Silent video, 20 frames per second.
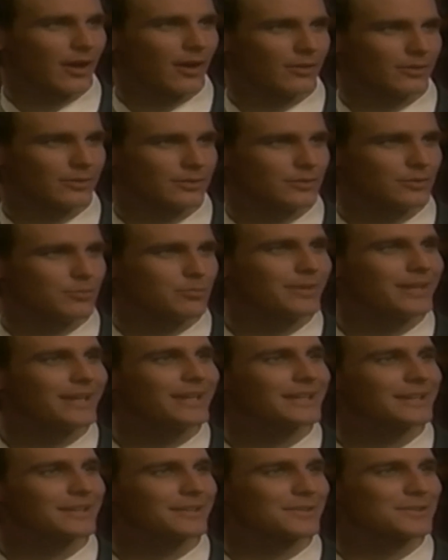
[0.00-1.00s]
a whole new
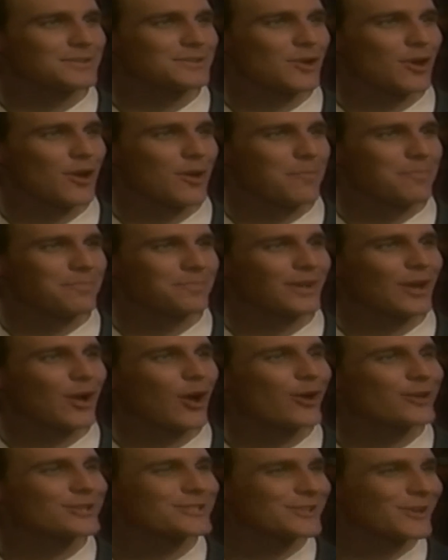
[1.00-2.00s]
meaning to the term
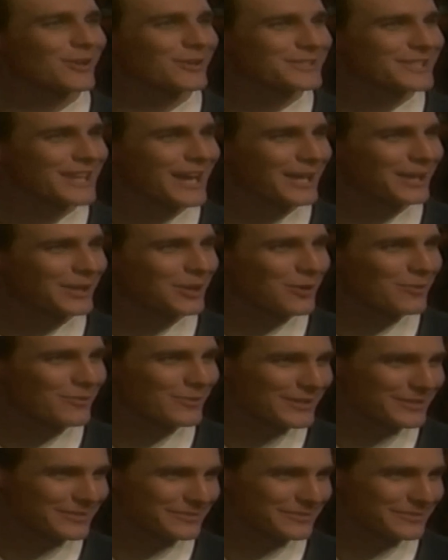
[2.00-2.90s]
hostile takeover.